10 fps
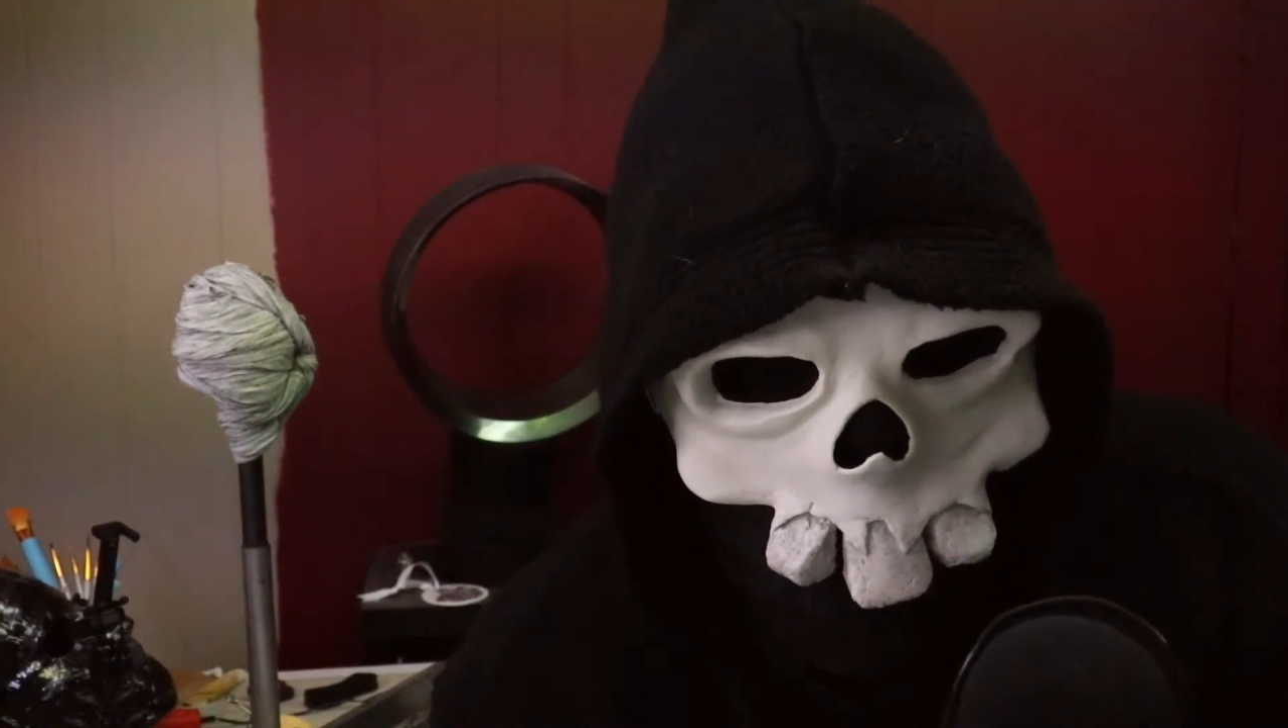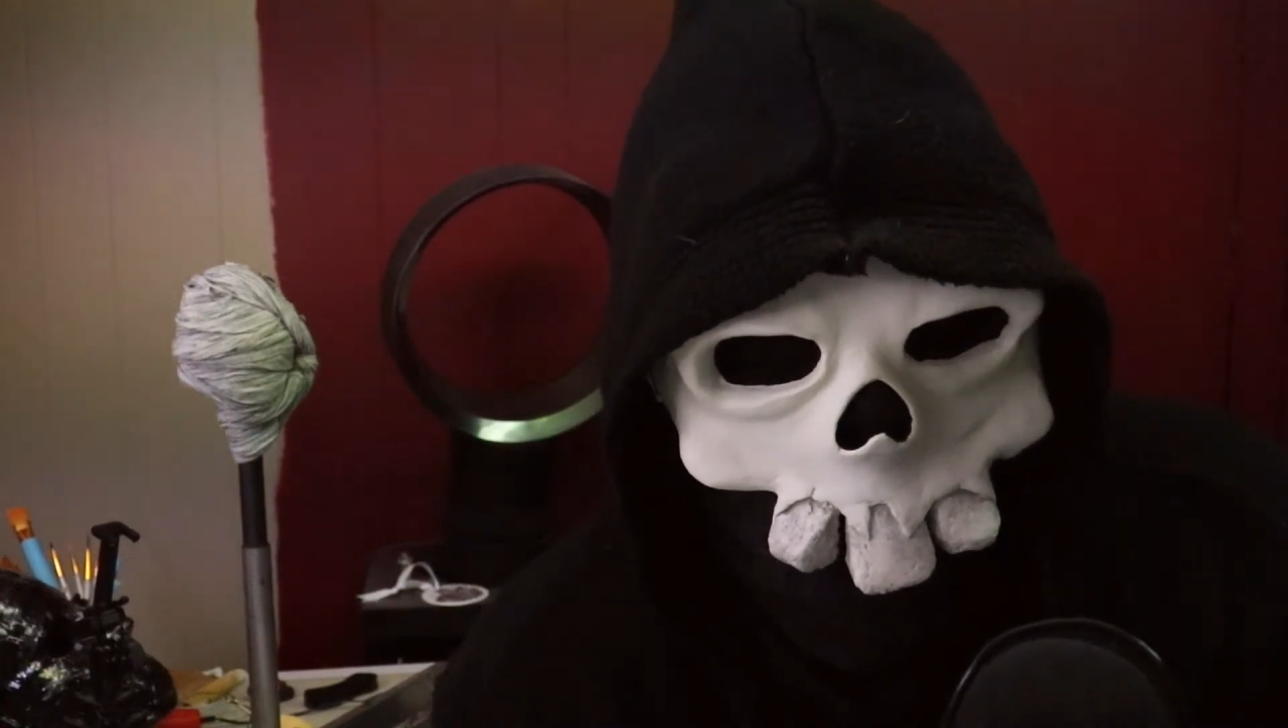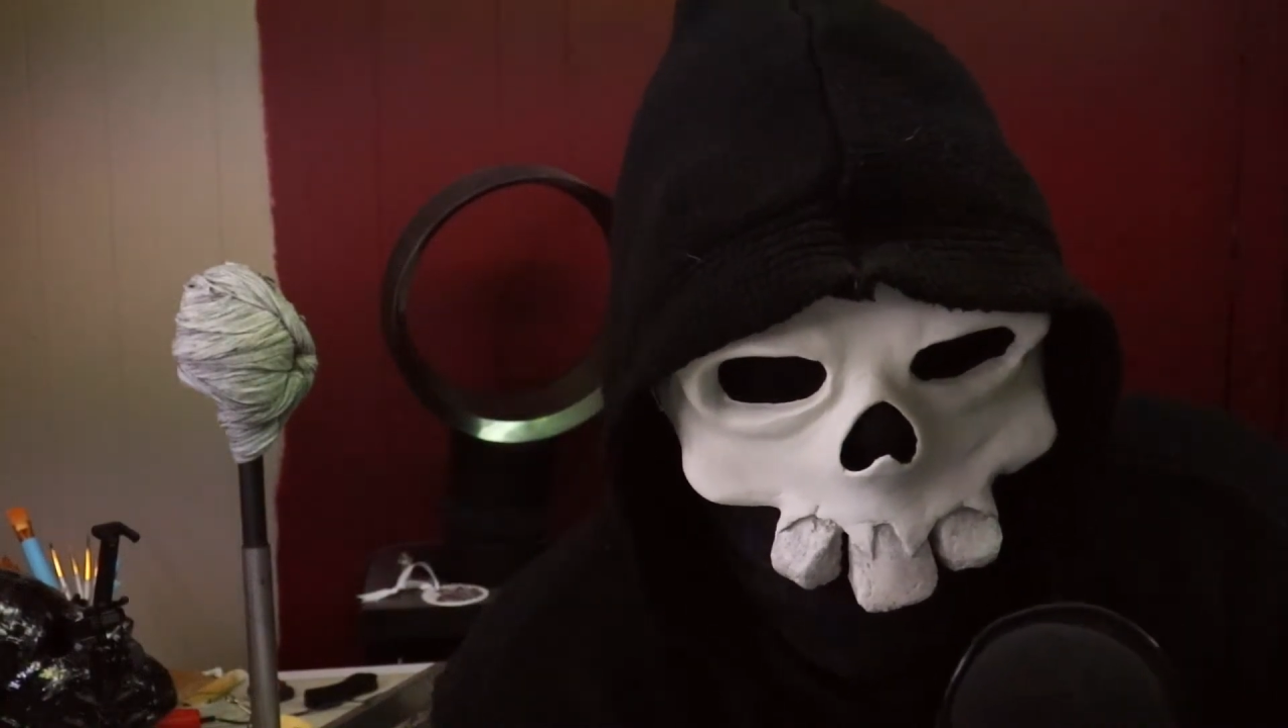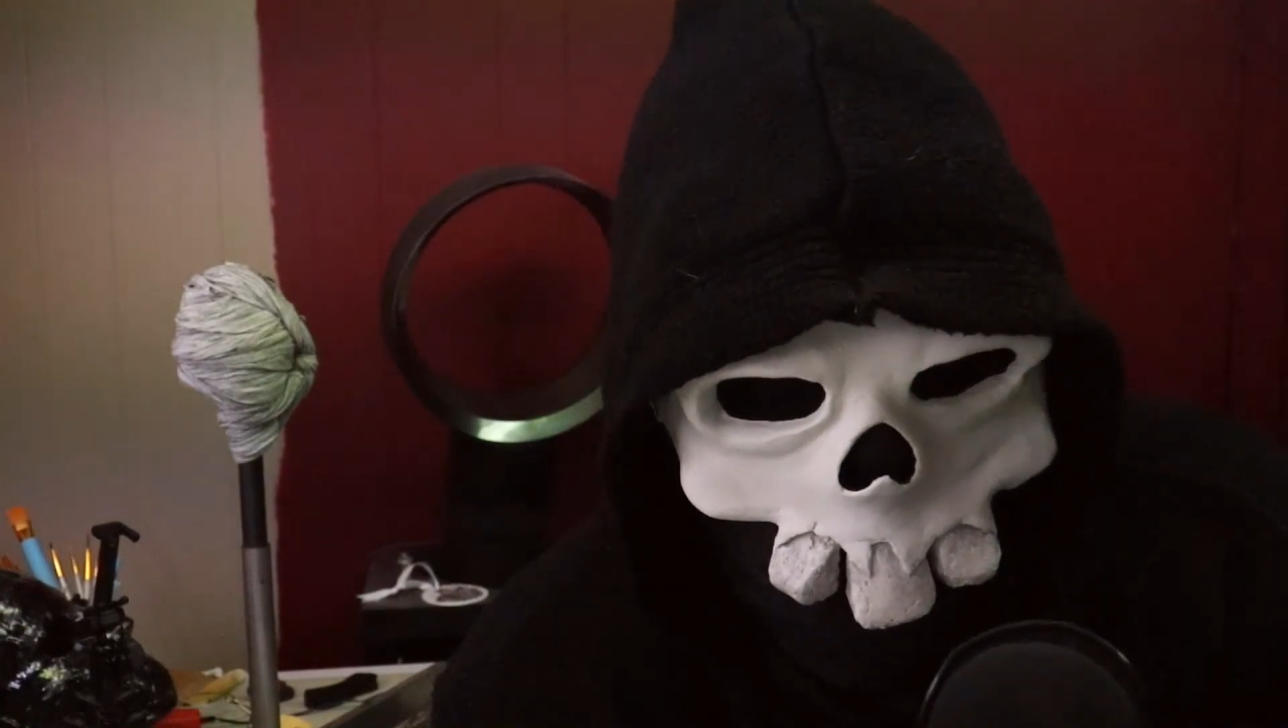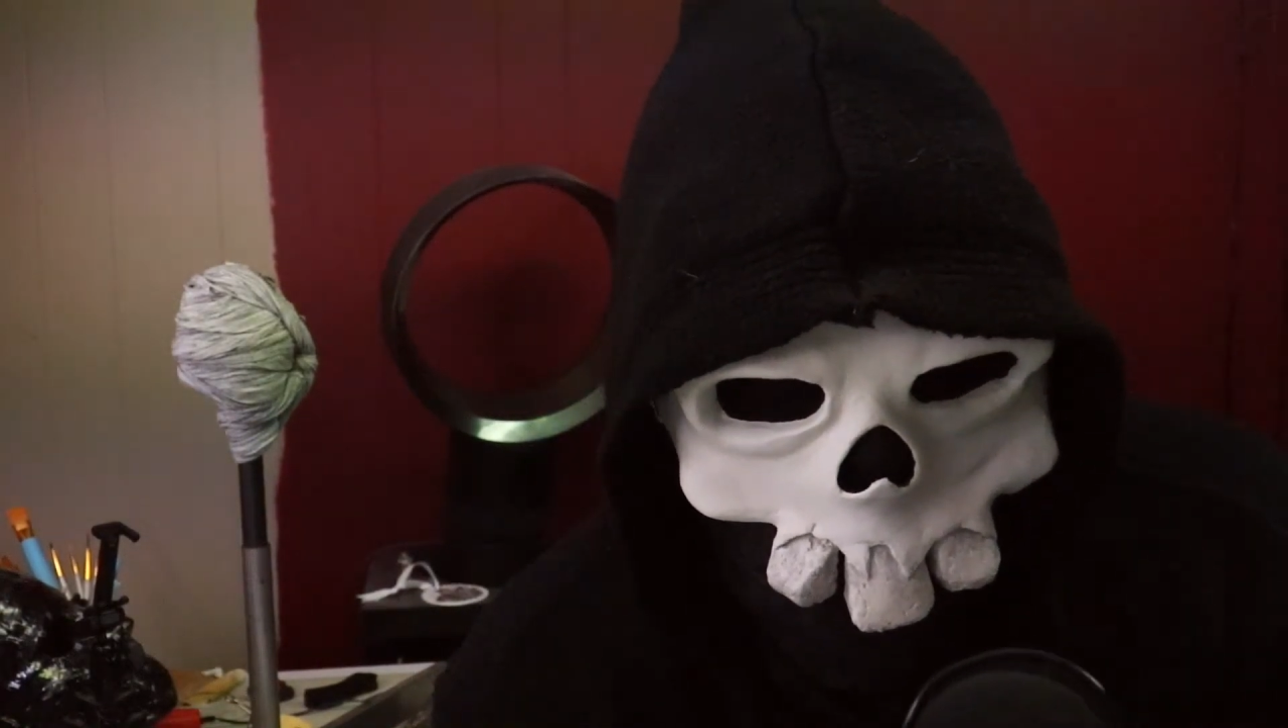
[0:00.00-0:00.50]

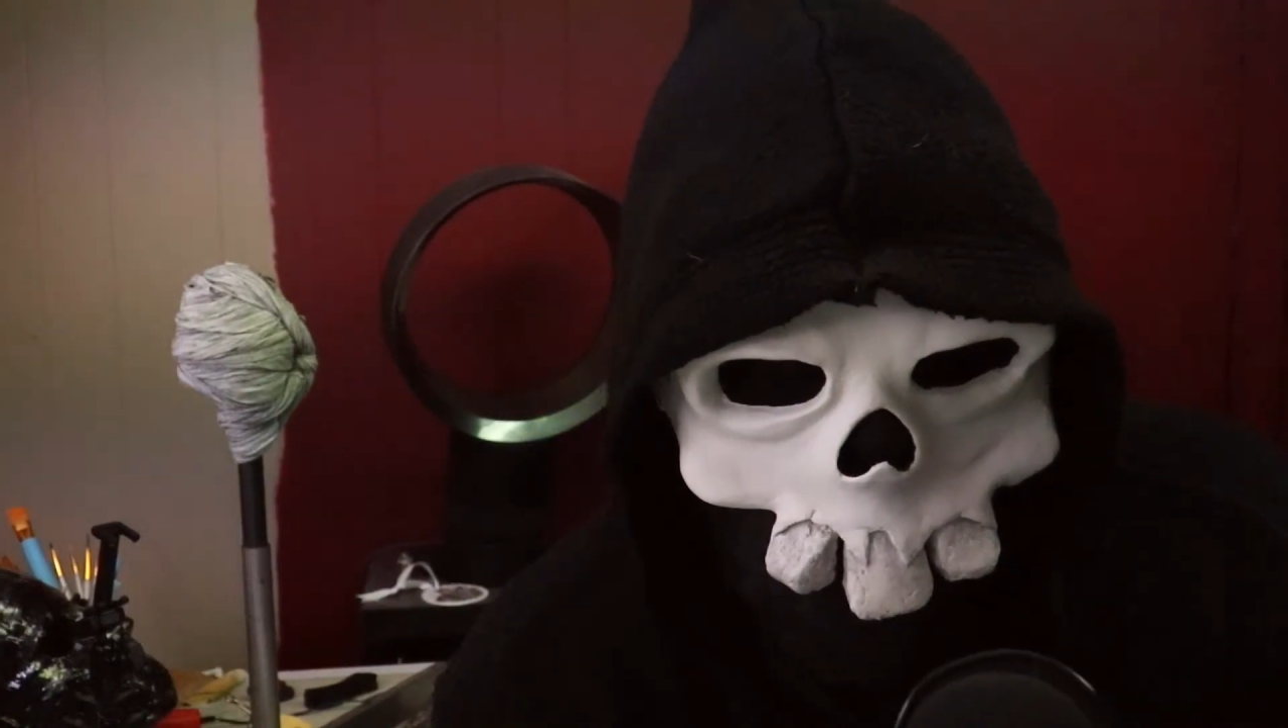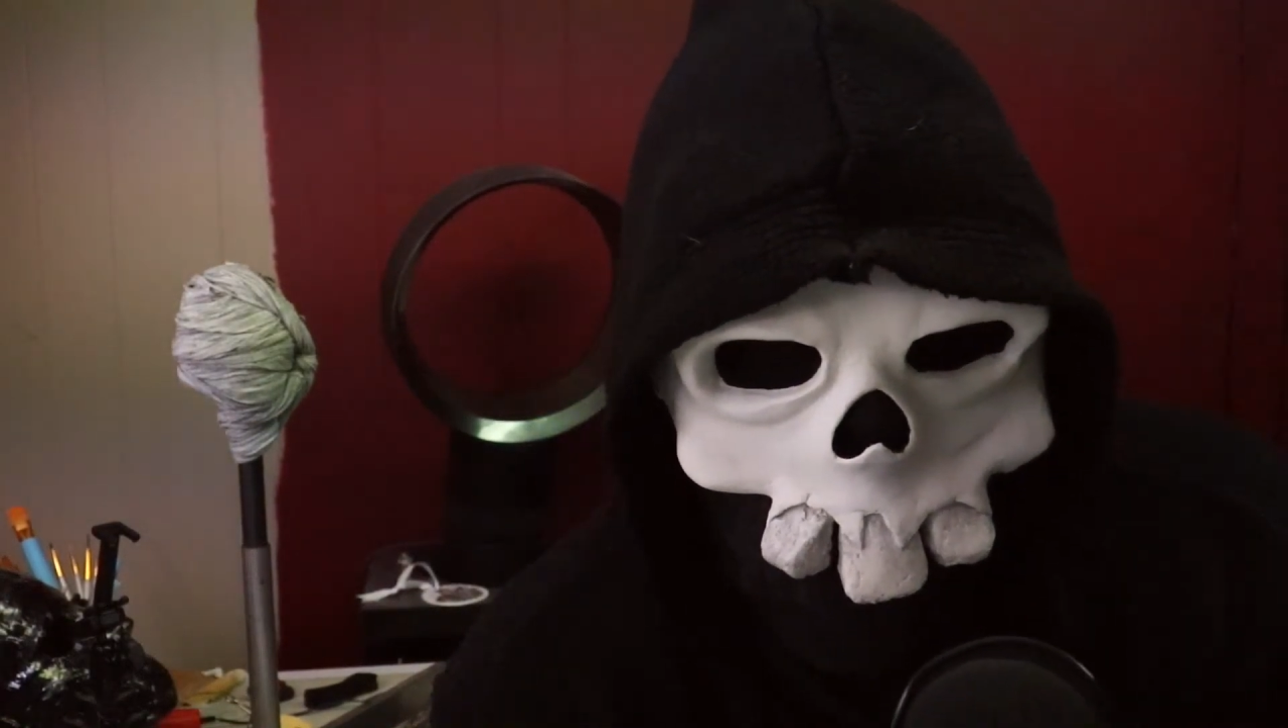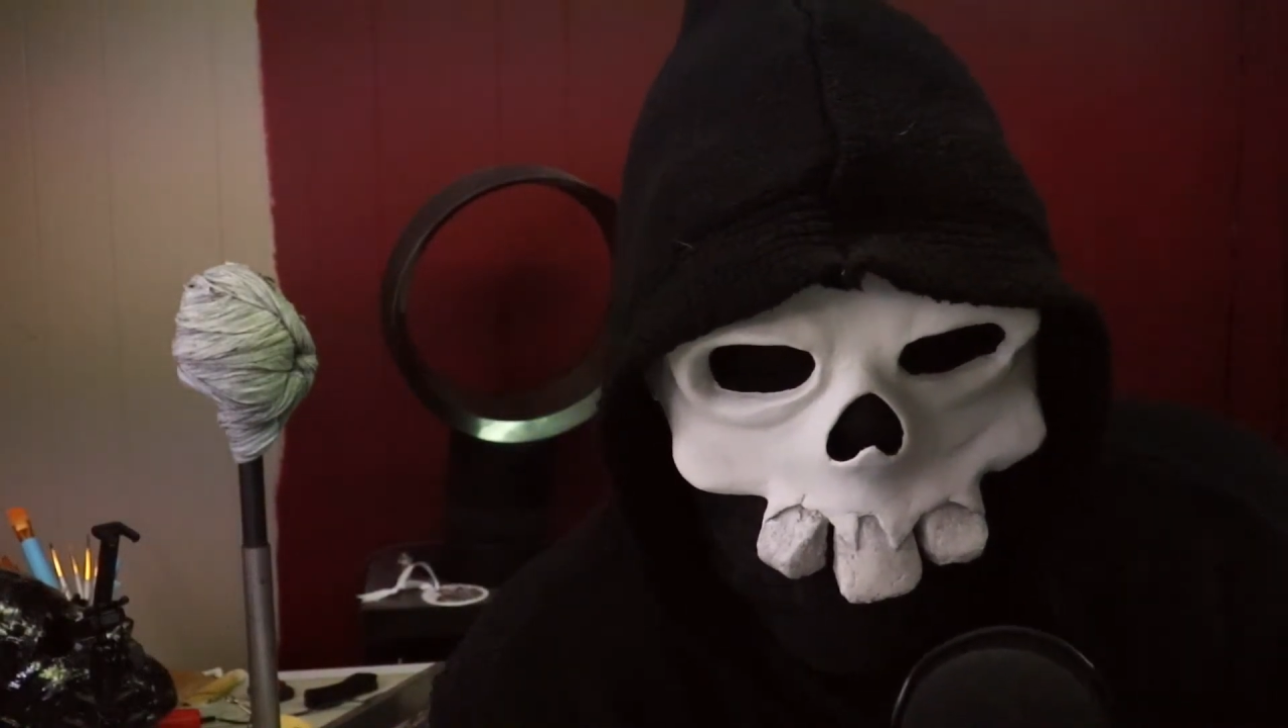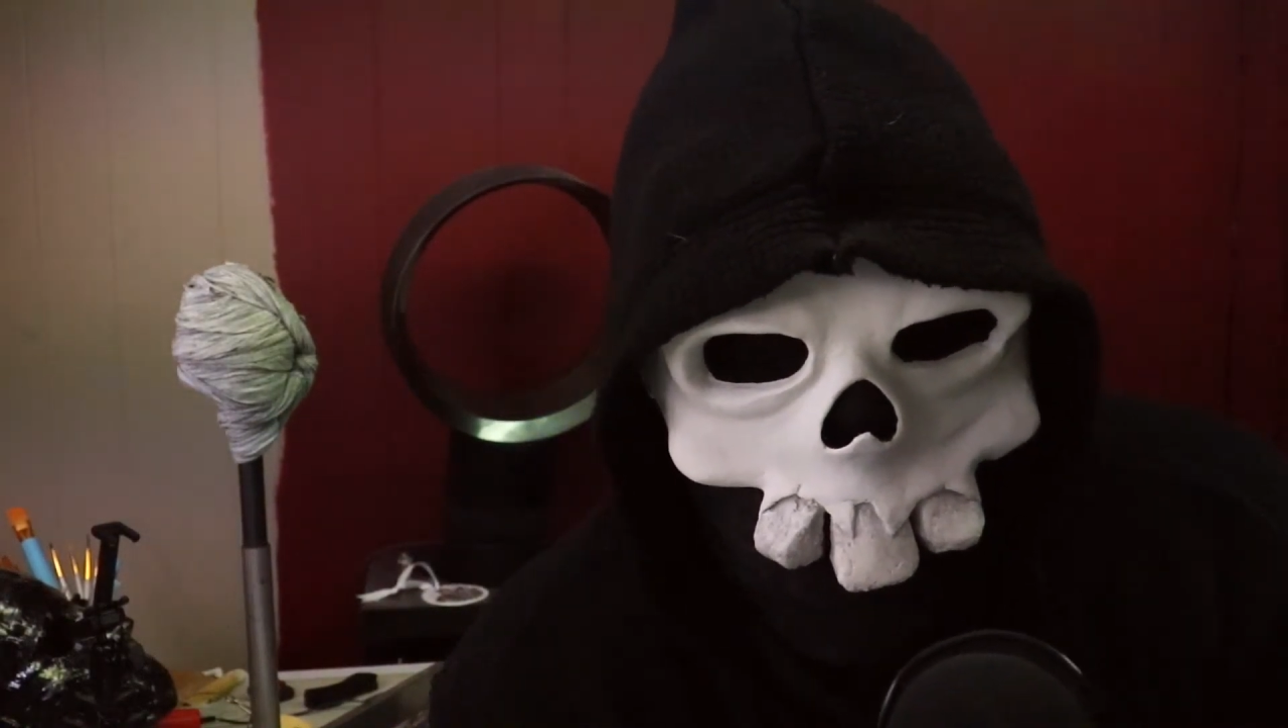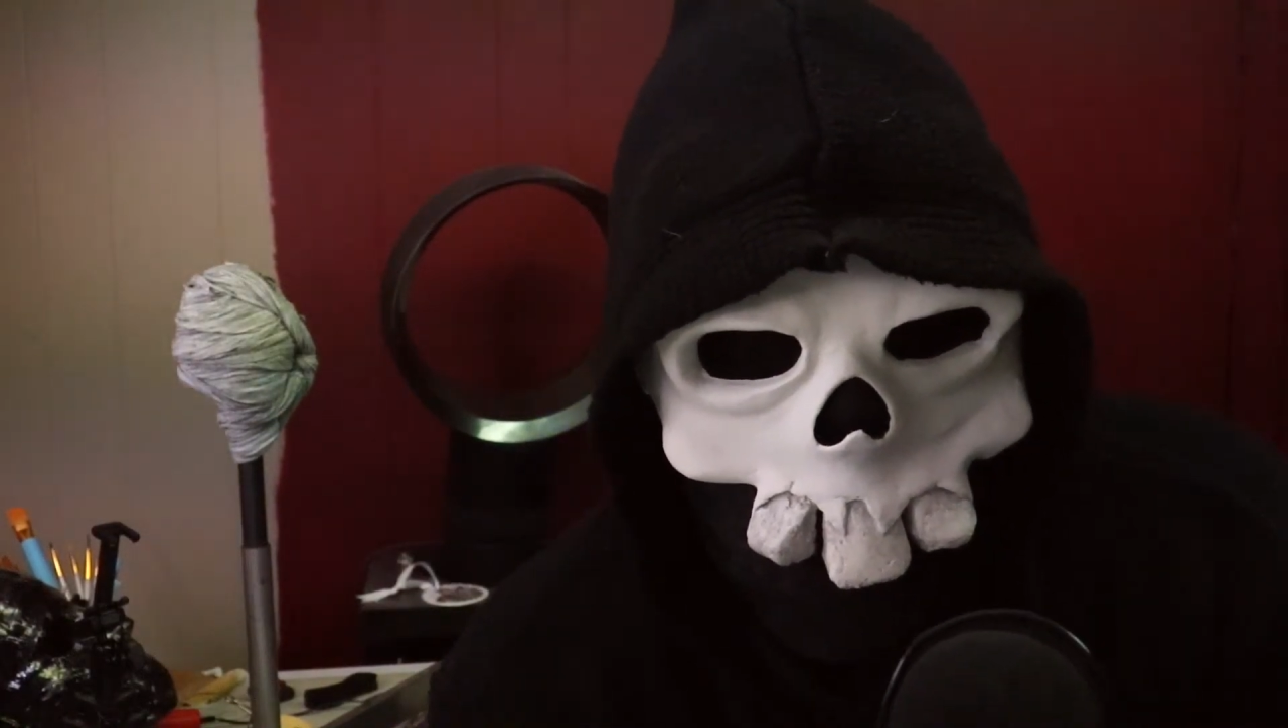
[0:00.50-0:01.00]
right clay that I